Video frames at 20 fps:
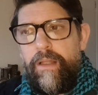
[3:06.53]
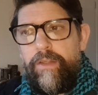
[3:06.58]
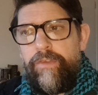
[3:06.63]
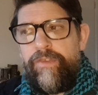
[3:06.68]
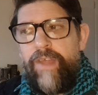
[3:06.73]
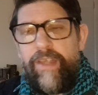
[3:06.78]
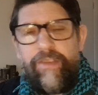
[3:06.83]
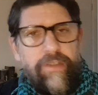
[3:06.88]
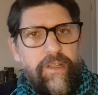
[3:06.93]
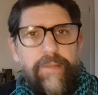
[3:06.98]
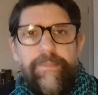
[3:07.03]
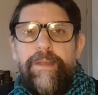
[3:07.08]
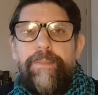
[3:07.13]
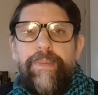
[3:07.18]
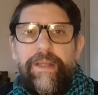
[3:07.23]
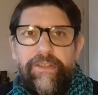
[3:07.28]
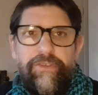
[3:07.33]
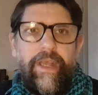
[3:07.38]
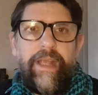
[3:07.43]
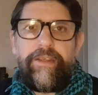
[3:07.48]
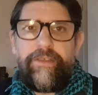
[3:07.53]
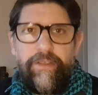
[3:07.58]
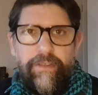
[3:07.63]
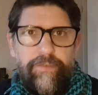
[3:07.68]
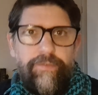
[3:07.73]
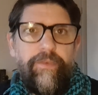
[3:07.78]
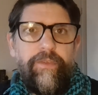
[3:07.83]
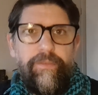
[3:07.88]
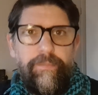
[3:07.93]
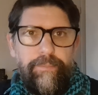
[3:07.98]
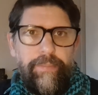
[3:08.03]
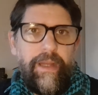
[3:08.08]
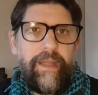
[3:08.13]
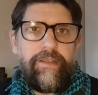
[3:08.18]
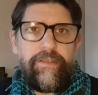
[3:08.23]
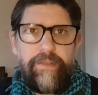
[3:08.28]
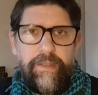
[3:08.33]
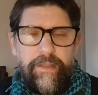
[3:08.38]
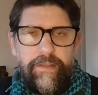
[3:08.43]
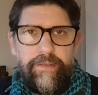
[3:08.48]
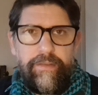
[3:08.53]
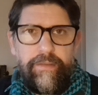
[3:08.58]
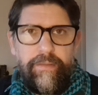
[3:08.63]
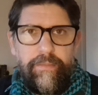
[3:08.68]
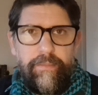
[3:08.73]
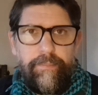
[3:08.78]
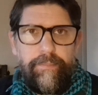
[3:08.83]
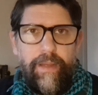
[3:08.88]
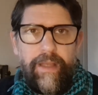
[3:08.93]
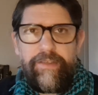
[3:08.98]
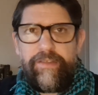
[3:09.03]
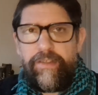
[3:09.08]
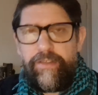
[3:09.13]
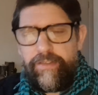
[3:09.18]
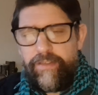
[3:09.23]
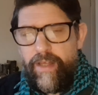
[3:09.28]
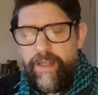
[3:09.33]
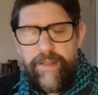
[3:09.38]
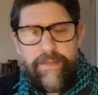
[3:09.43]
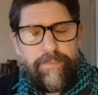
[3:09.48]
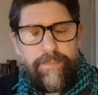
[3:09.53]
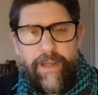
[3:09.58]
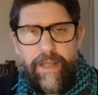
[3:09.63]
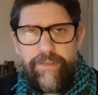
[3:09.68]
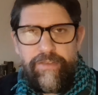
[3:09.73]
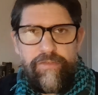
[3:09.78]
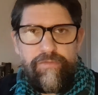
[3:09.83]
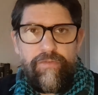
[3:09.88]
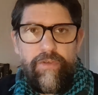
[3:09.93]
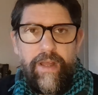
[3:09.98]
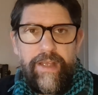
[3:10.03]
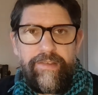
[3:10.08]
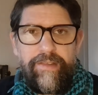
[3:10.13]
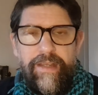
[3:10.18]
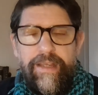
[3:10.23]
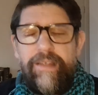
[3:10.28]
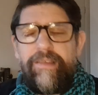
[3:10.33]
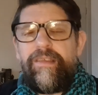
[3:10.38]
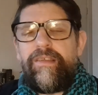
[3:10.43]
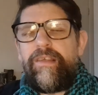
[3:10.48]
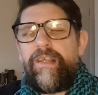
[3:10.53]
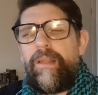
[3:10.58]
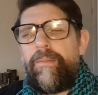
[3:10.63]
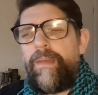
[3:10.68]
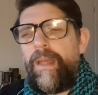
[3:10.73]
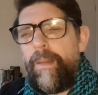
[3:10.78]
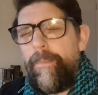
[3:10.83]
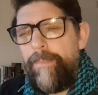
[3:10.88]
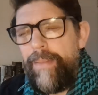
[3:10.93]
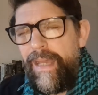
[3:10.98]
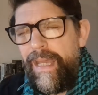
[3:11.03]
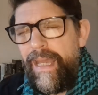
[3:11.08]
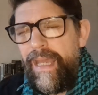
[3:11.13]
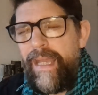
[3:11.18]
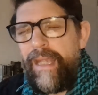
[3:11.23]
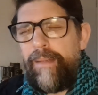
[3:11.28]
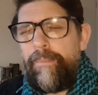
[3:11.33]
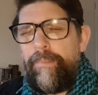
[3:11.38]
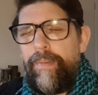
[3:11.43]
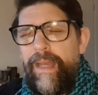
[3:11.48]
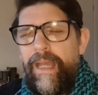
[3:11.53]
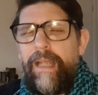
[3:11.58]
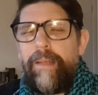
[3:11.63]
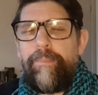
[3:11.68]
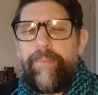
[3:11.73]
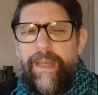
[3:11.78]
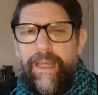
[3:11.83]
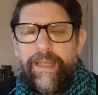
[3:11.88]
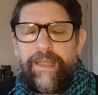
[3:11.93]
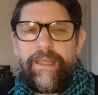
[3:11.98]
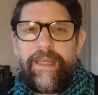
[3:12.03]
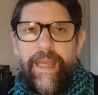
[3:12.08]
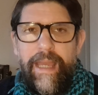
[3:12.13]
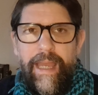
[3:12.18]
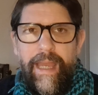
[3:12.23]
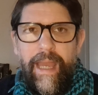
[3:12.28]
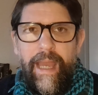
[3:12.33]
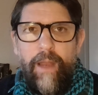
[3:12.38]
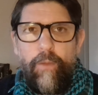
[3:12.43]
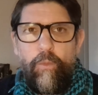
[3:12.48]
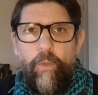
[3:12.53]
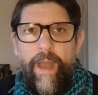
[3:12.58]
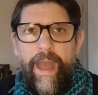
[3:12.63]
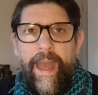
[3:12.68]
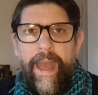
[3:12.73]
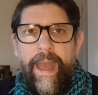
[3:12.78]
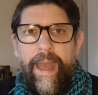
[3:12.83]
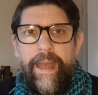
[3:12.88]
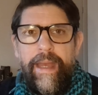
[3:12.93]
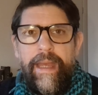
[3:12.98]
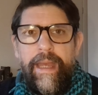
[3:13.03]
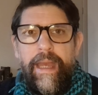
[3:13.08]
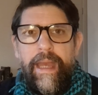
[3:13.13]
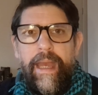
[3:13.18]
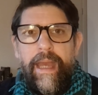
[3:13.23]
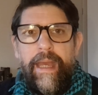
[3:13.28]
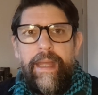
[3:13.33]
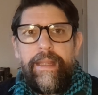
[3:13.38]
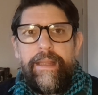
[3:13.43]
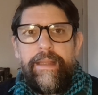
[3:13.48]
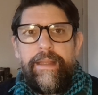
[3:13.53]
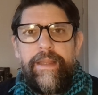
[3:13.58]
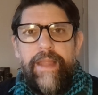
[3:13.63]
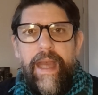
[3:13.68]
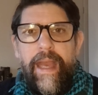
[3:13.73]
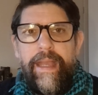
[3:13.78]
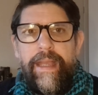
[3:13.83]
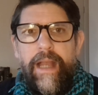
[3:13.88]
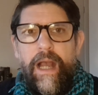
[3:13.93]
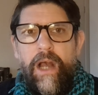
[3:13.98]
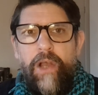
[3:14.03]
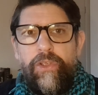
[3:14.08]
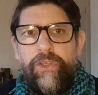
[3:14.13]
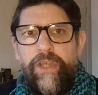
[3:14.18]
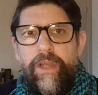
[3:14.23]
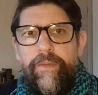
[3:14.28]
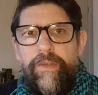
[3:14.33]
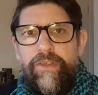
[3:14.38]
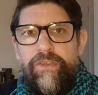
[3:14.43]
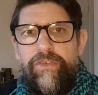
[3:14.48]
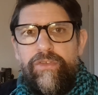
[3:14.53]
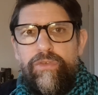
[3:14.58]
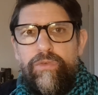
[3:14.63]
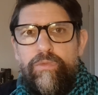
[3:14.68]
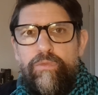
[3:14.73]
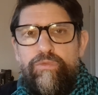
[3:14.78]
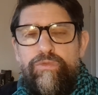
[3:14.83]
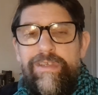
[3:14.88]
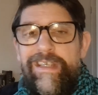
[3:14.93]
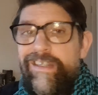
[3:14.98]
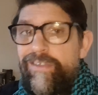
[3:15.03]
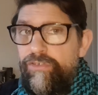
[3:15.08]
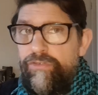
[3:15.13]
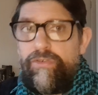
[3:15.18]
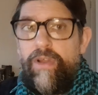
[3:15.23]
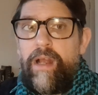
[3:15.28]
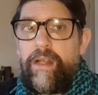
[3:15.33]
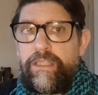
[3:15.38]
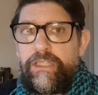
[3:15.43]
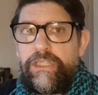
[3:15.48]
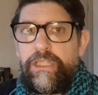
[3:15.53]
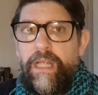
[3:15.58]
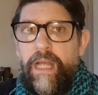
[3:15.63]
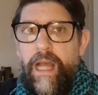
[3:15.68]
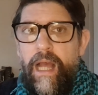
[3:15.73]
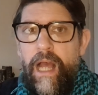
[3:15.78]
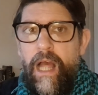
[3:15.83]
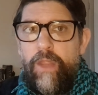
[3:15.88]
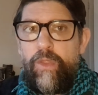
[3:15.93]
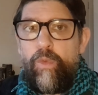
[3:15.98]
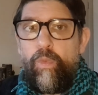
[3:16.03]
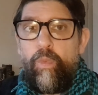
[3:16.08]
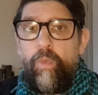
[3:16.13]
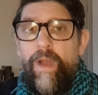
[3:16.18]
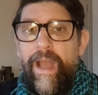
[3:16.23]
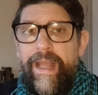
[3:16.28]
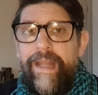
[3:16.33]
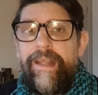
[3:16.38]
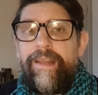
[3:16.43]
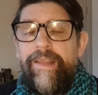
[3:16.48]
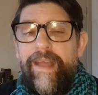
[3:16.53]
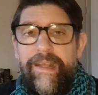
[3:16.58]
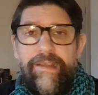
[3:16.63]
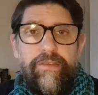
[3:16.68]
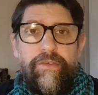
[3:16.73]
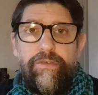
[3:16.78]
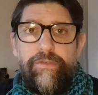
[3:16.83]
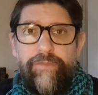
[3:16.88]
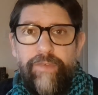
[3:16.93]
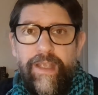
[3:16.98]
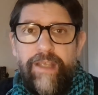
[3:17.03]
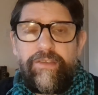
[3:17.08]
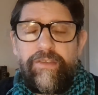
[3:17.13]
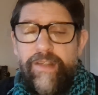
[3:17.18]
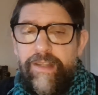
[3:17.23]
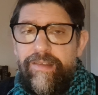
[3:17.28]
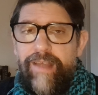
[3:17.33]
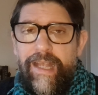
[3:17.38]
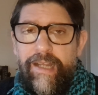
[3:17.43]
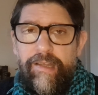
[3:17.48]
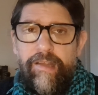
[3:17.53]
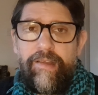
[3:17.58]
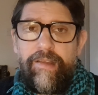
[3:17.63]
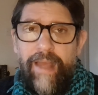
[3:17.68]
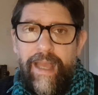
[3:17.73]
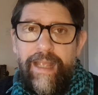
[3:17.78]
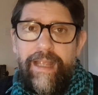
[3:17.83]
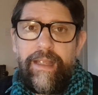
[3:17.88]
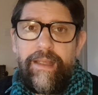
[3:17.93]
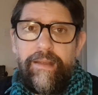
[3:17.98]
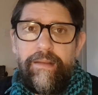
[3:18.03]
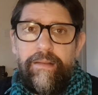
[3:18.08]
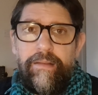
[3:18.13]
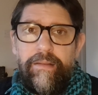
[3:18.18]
there's going to be big changes for Pisces sun and Pisces rising. This is going to be a big, big, big year where they are going to restructure the way that they do things in a day-to-day